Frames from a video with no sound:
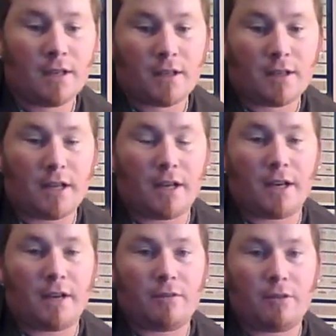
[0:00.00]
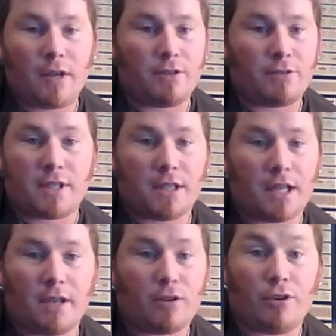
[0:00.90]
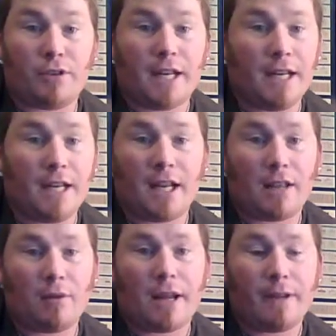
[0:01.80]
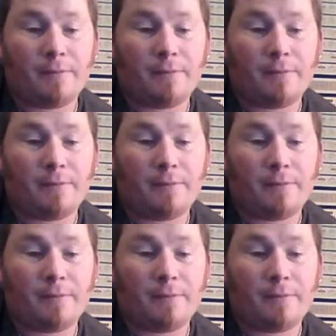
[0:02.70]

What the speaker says: that are interesting that you couldn't get in any other way.